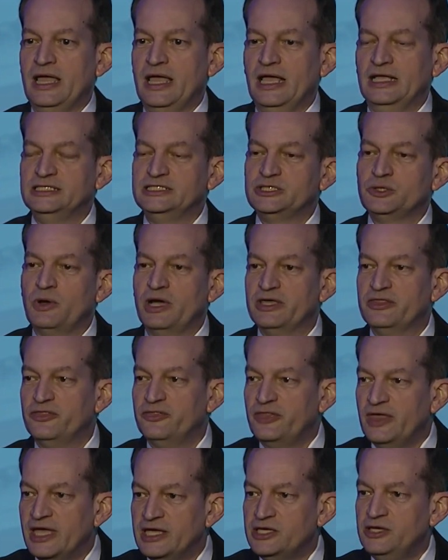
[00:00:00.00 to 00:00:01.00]
And so I
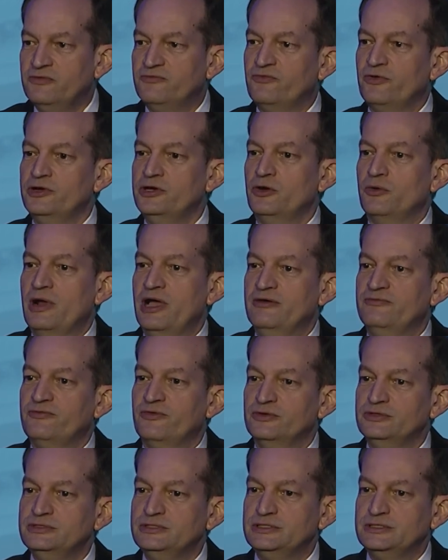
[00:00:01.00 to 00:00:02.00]
thank you for your
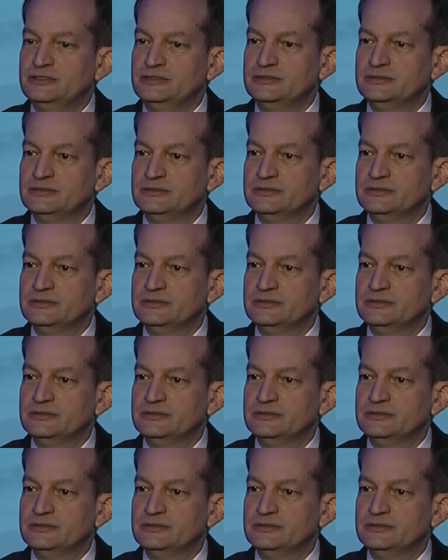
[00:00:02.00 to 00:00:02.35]
efforts.